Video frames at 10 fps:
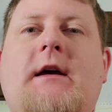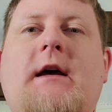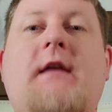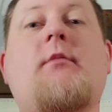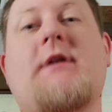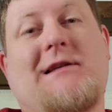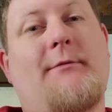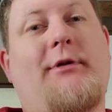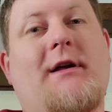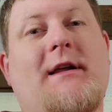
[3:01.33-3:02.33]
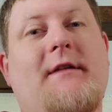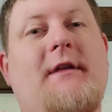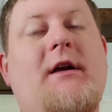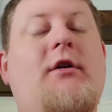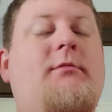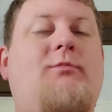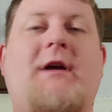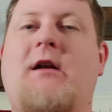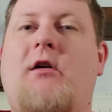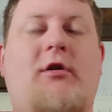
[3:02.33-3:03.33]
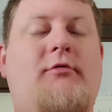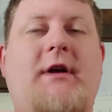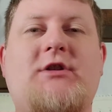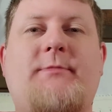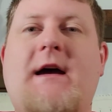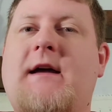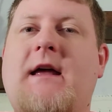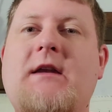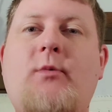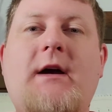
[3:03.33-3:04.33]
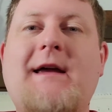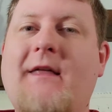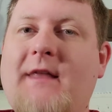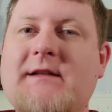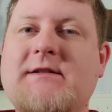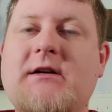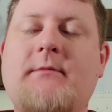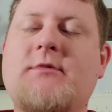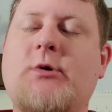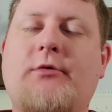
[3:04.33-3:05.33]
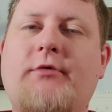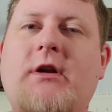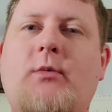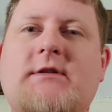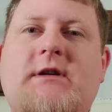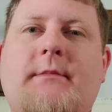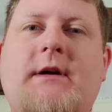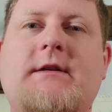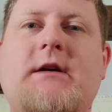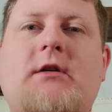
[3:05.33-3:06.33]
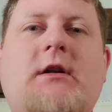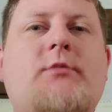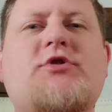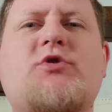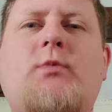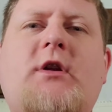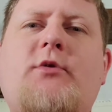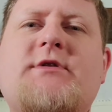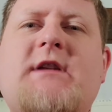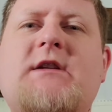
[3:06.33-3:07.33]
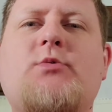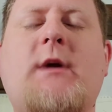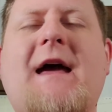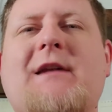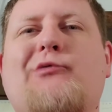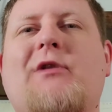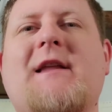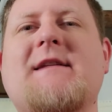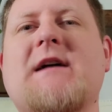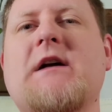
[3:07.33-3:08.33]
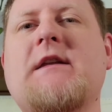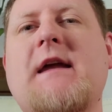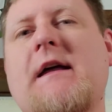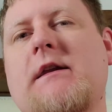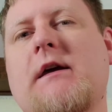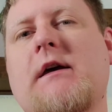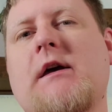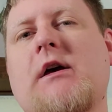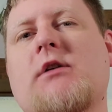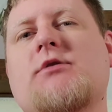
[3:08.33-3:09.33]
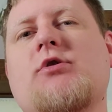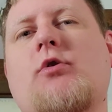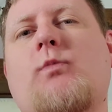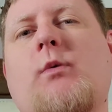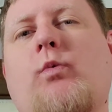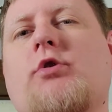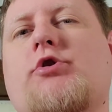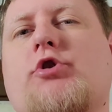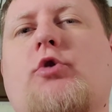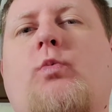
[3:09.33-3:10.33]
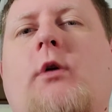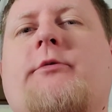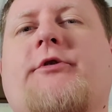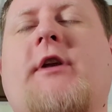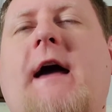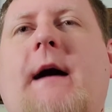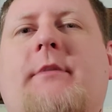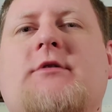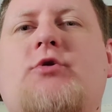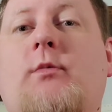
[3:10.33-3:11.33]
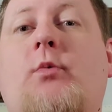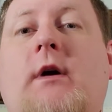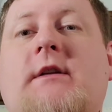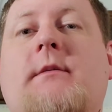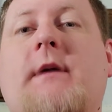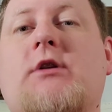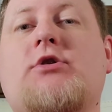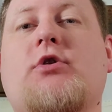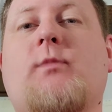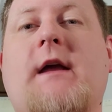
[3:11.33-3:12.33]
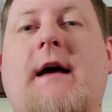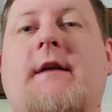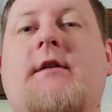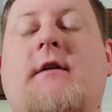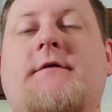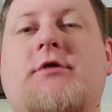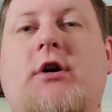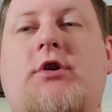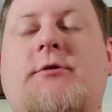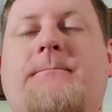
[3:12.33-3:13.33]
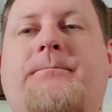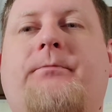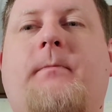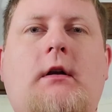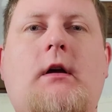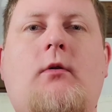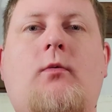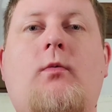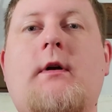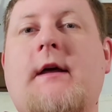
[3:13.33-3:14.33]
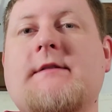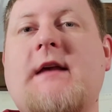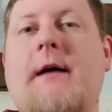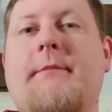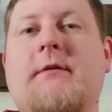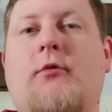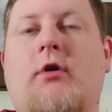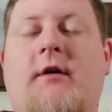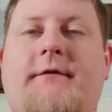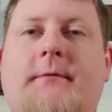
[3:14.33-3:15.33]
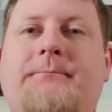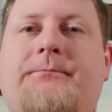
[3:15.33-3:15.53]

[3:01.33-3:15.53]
And then we ended up plugging in there. We got all our range back anyway, and then some, so it really wasn't a big deal. It was just one of those things we hadn't really done yet, so we weren't sure what was going to happen, so we wanted to make sure we had enough charge. Now, what has happened more often